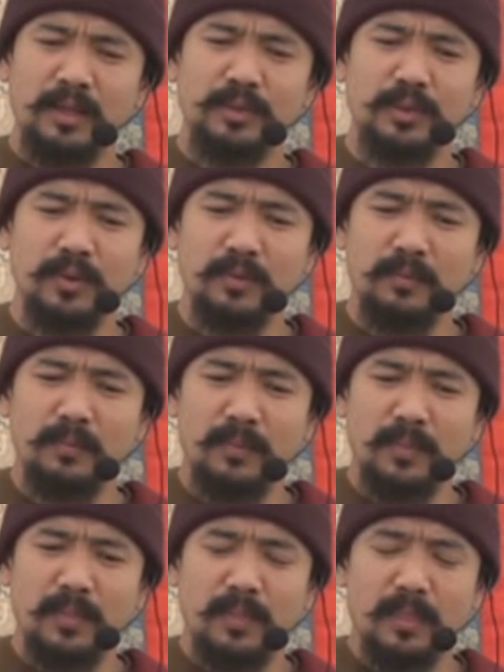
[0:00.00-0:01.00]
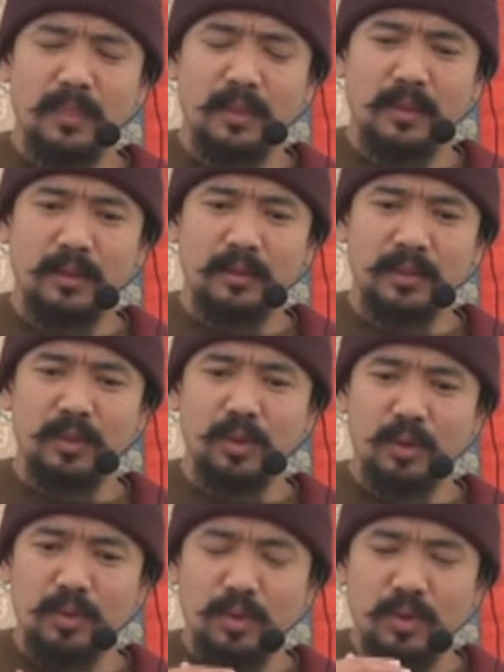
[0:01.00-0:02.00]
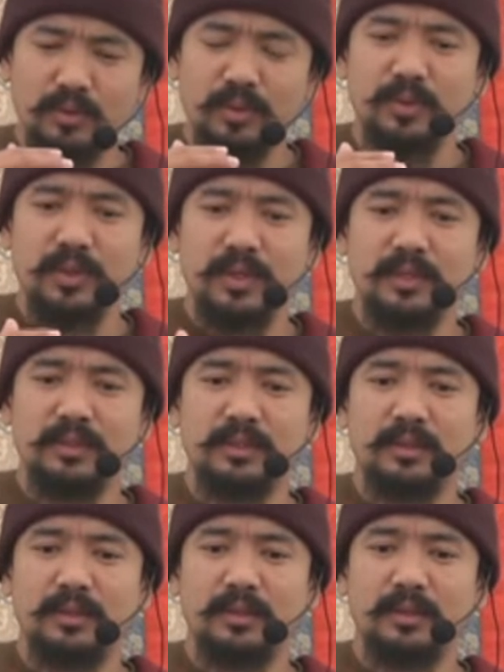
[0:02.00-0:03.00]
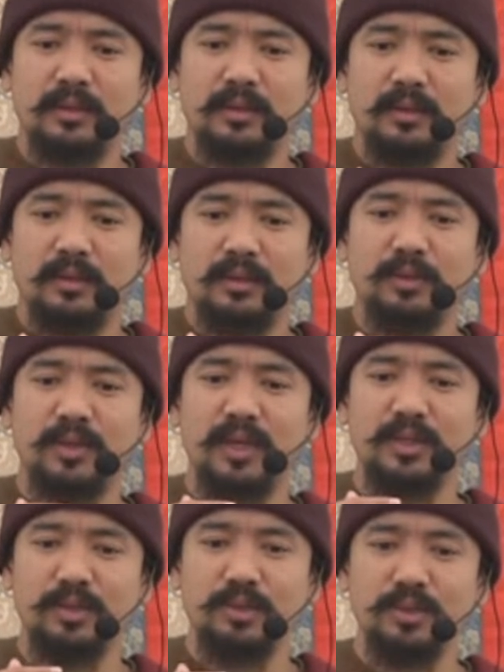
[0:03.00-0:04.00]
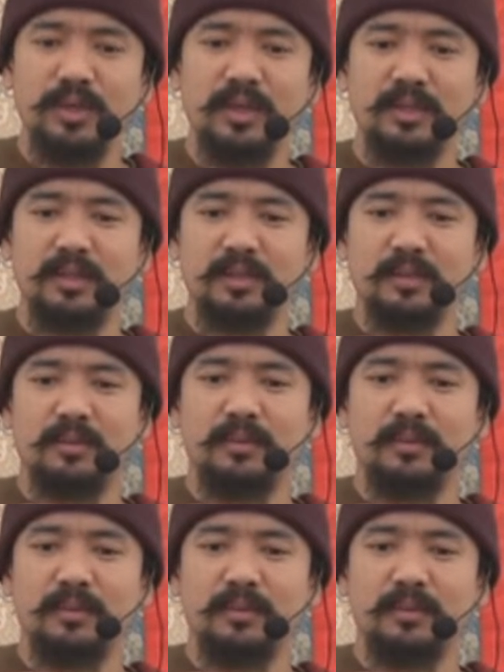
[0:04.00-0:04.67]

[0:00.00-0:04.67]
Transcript: So the whole mantra is, you can do it